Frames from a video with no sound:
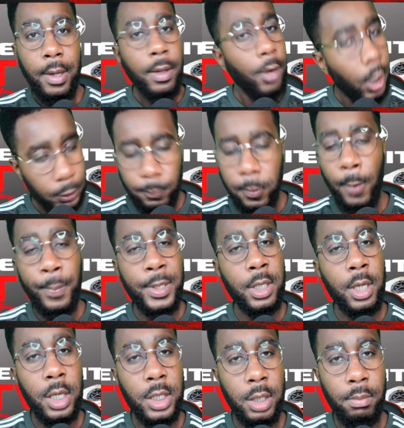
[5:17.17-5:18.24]
Hushpuppi's
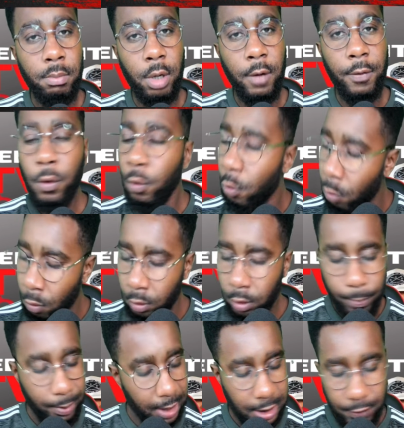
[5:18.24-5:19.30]
cousin, bruv. All the
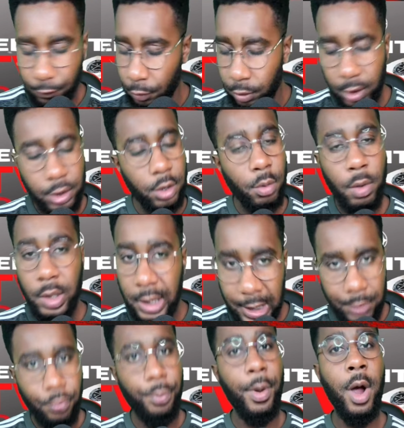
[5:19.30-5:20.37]
biggest fraudsters in the world, he's
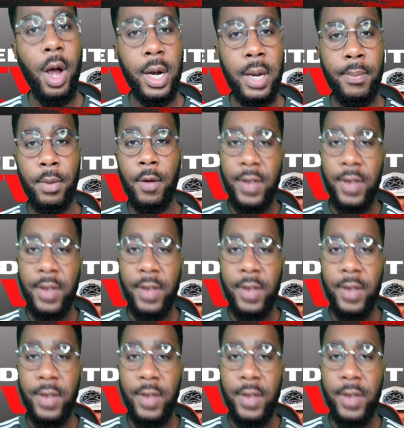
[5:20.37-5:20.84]
part of them, bruv.